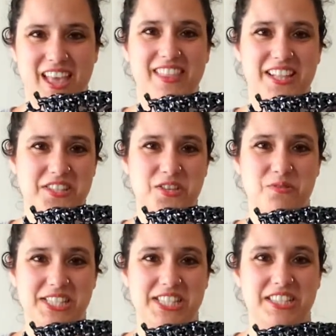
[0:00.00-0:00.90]
That's the
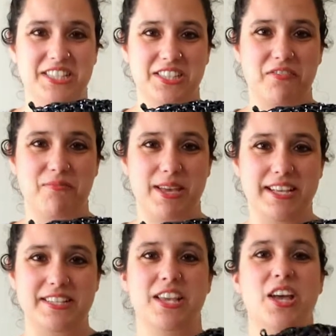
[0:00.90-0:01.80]
noise that this stuff
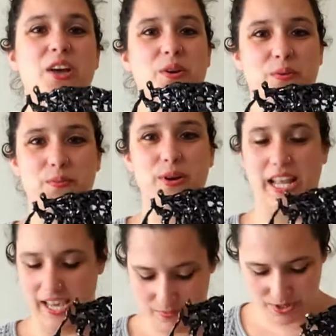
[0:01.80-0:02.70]
makes when
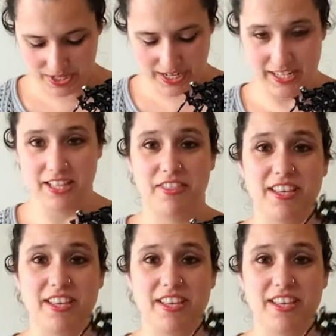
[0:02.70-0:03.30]
I am working on it.